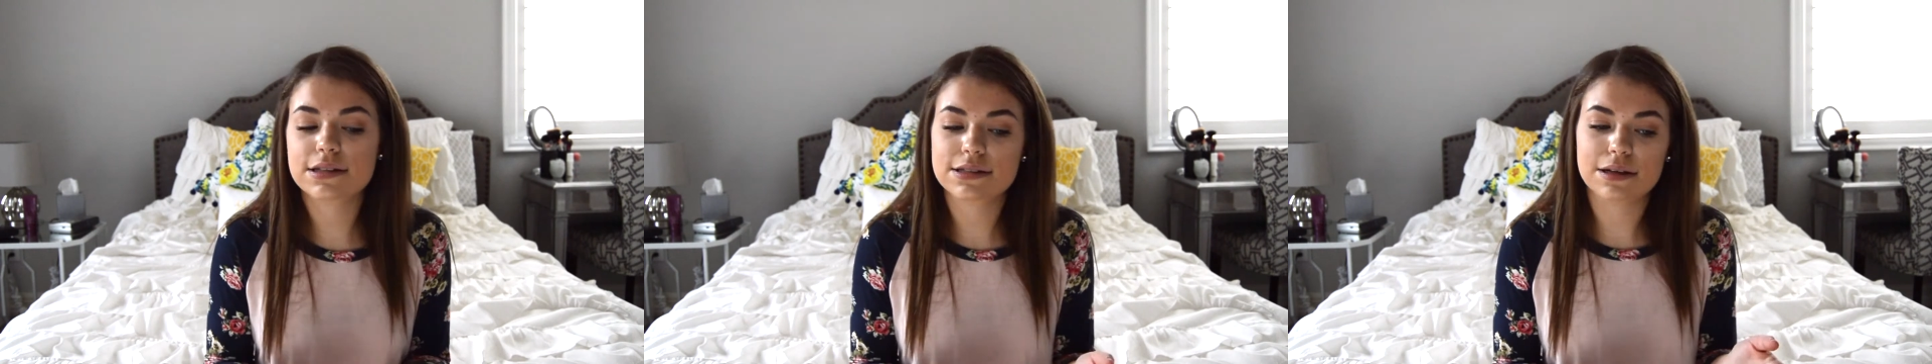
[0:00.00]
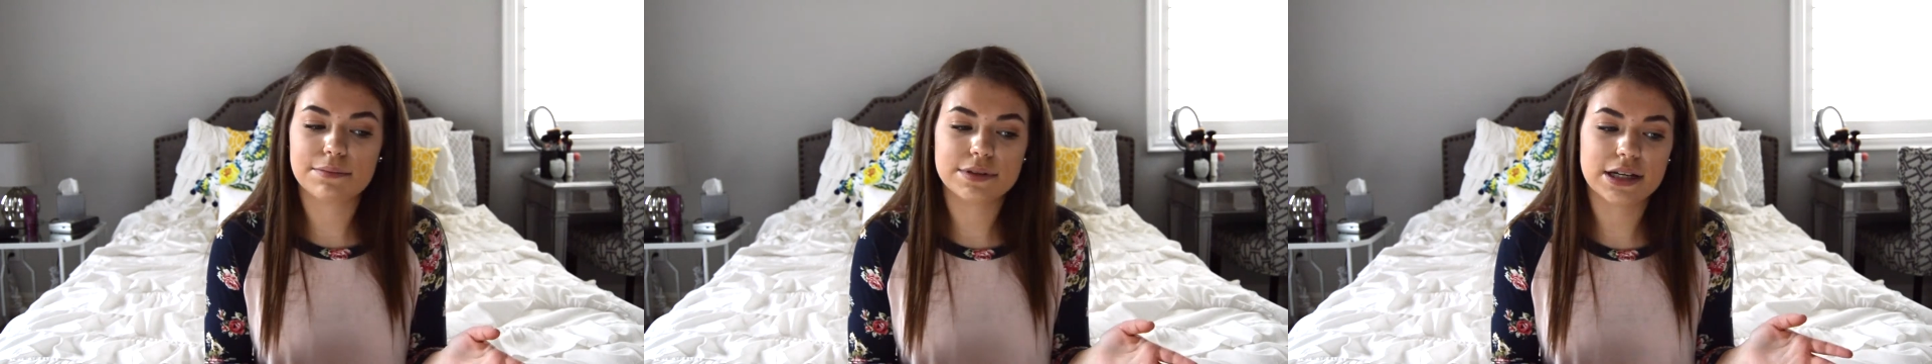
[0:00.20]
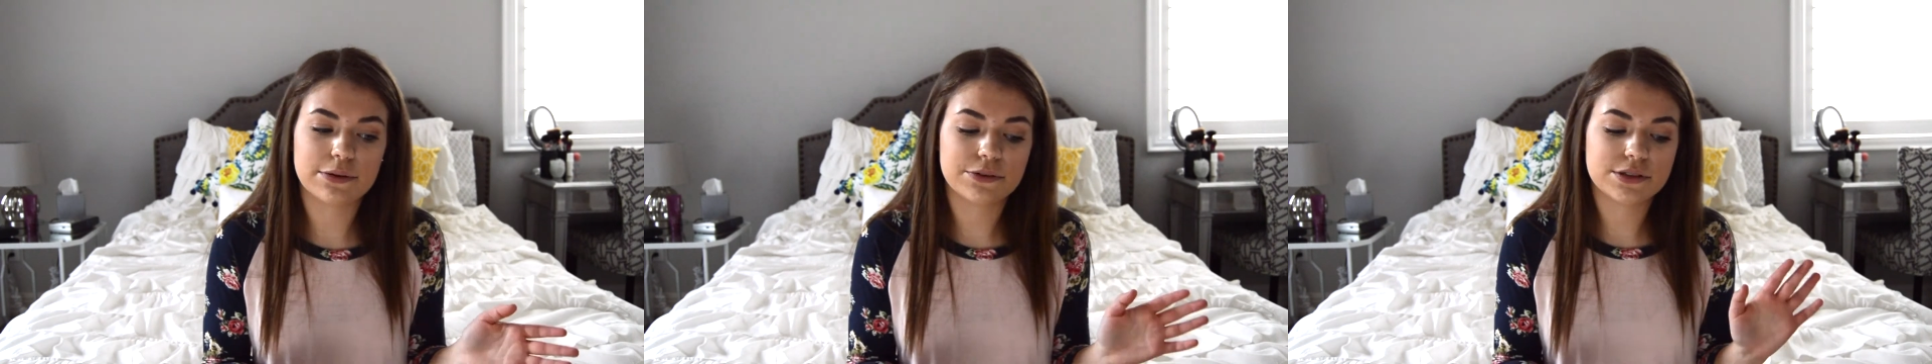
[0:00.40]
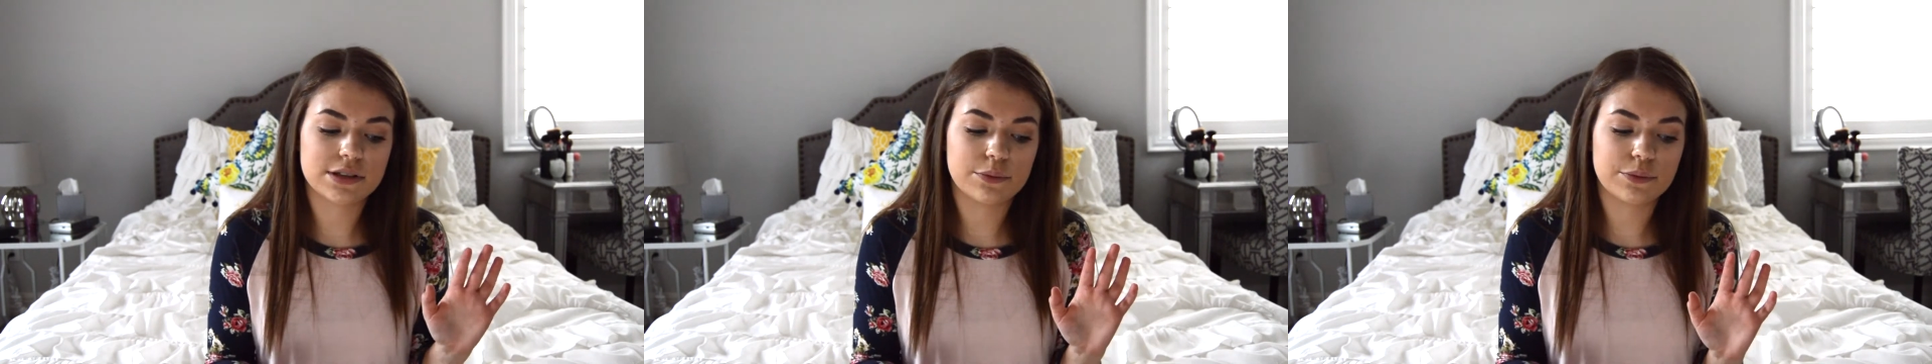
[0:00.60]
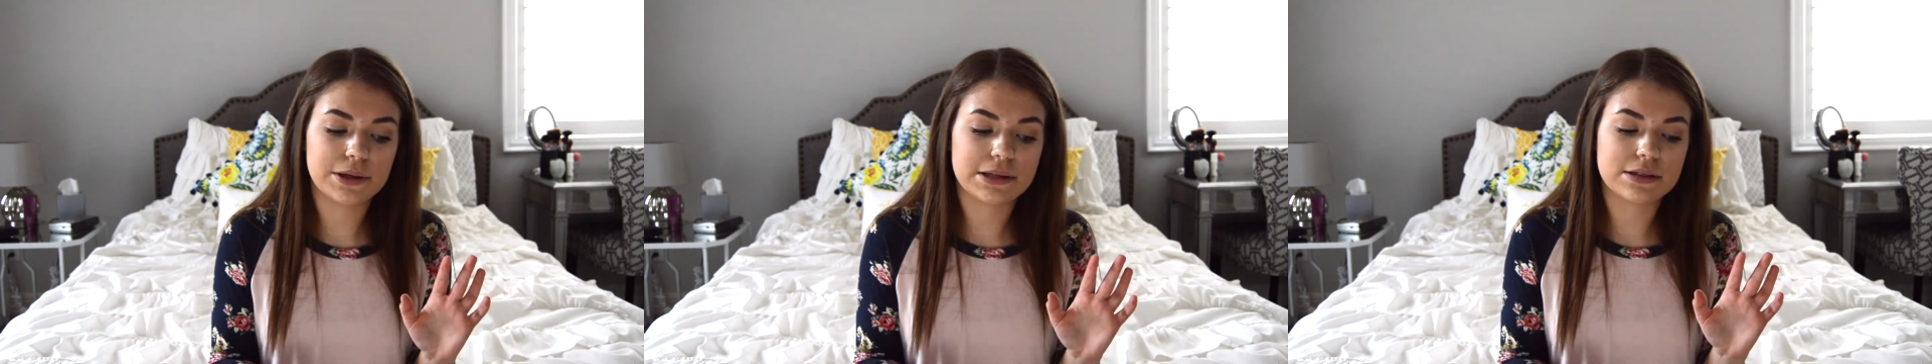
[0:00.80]
Some,
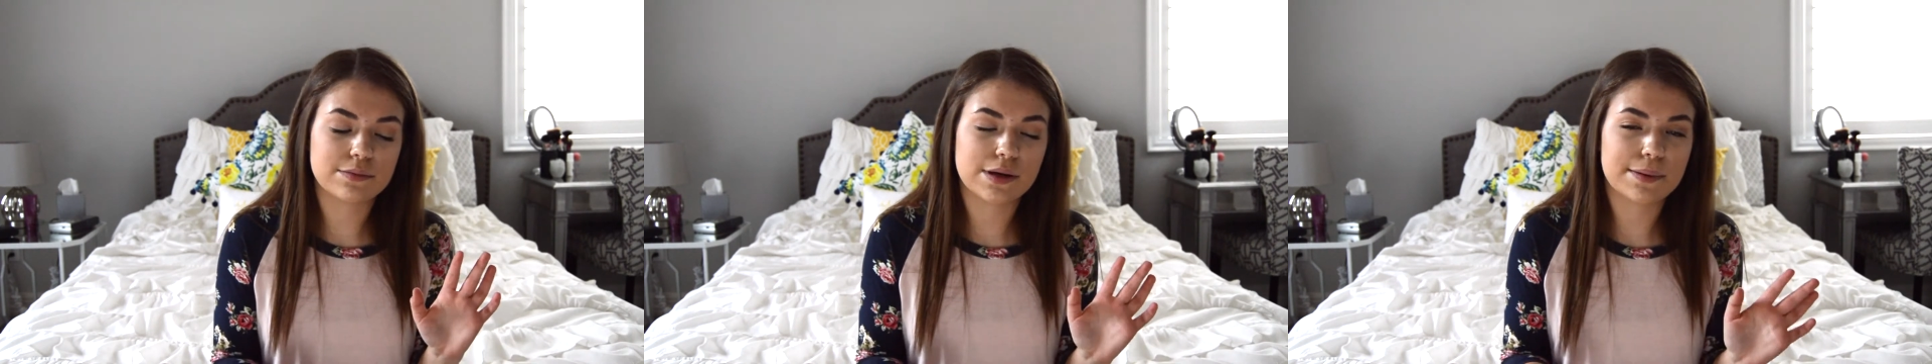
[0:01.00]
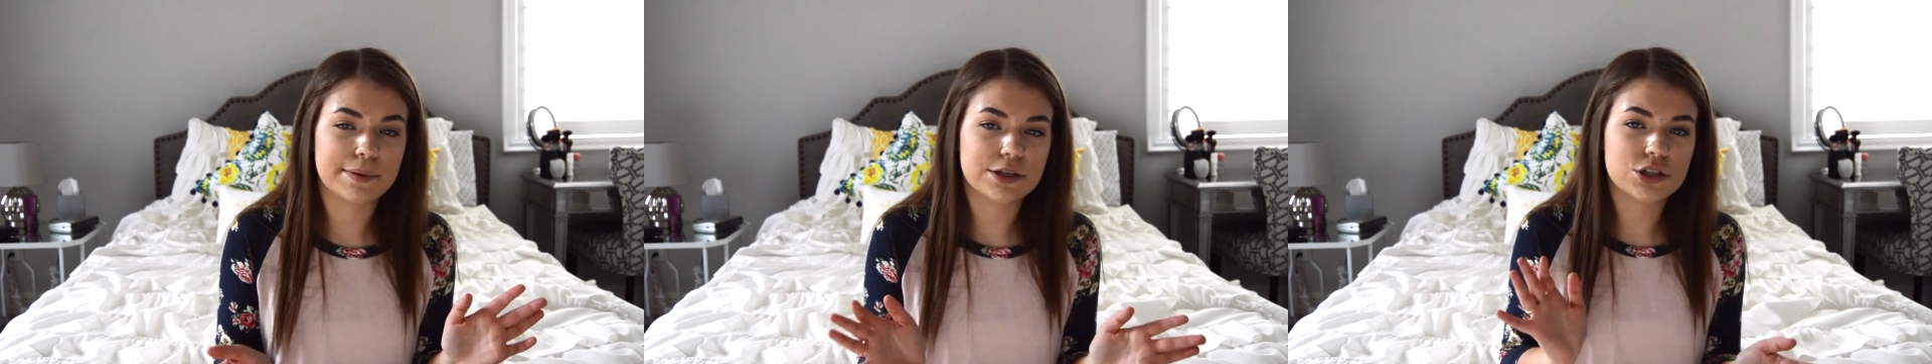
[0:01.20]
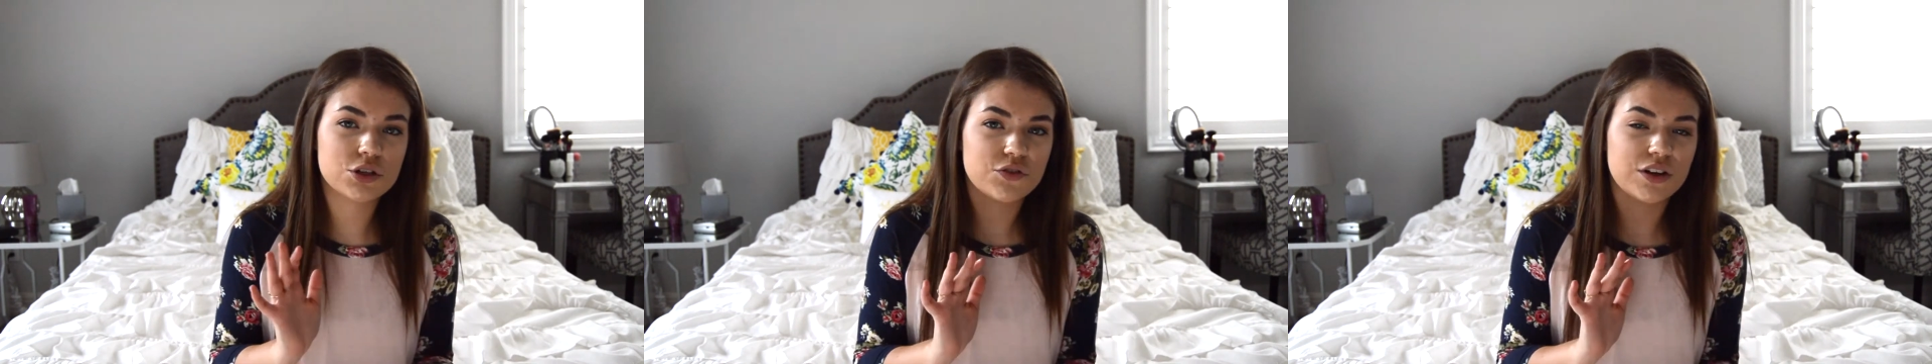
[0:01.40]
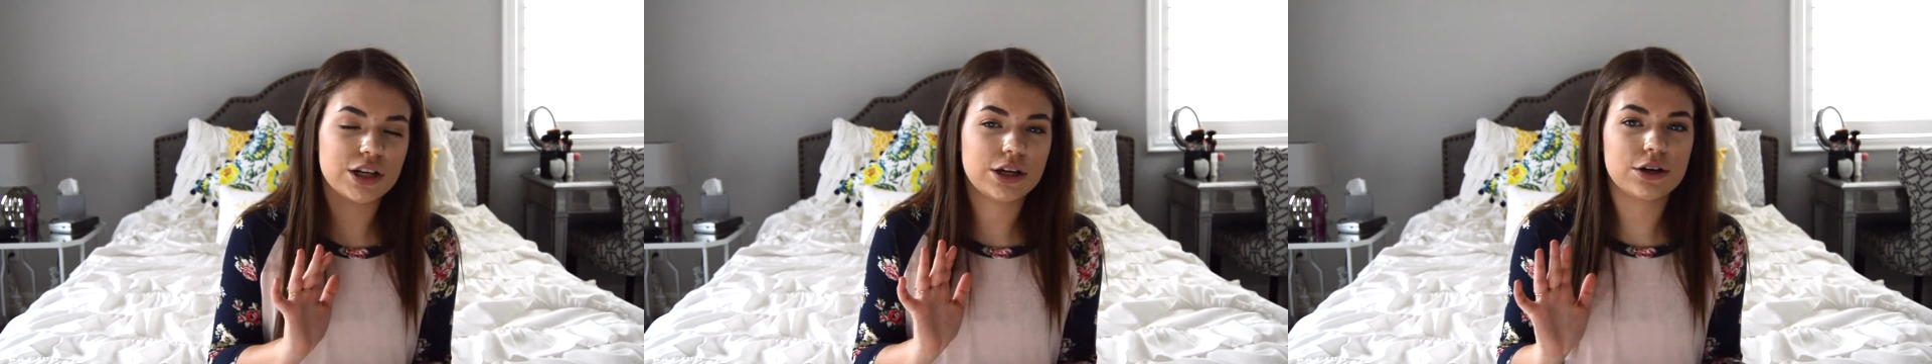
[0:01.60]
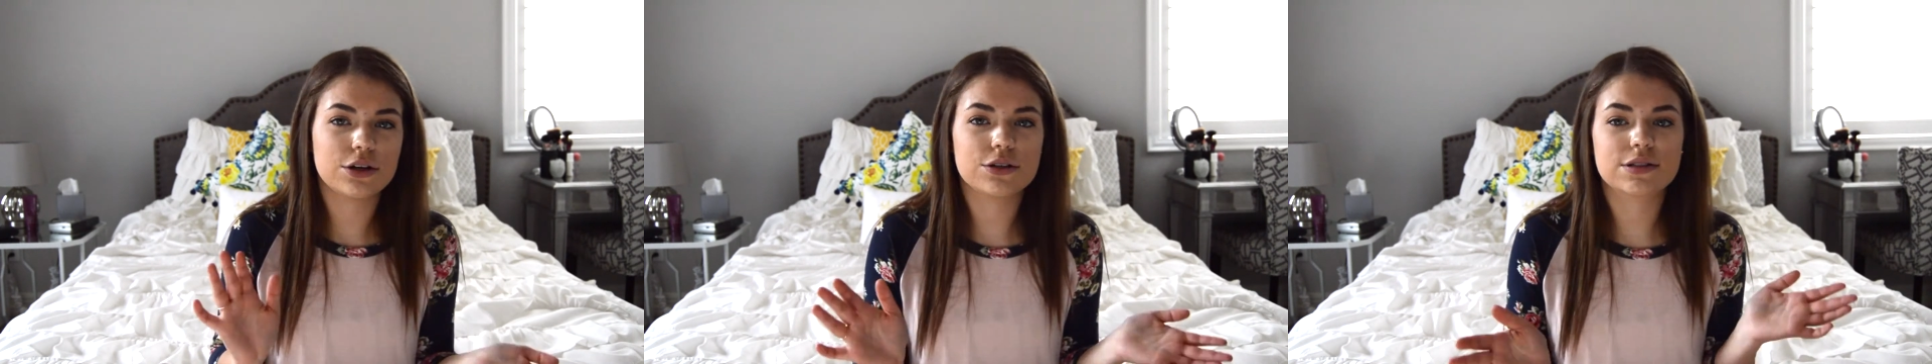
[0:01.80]
some weeks there might be two
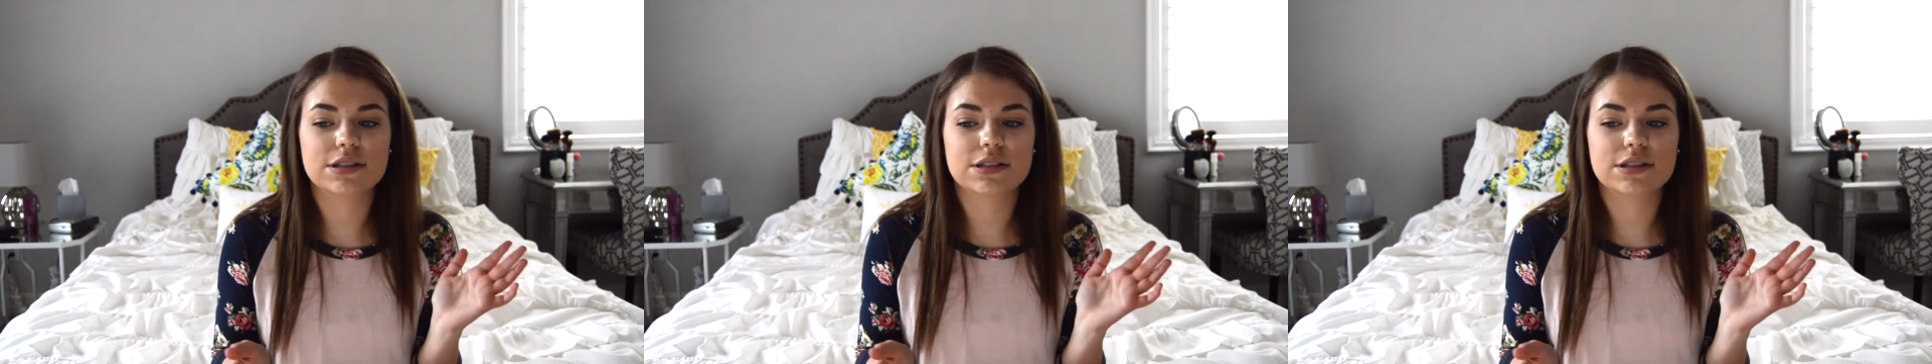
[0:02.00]
videos,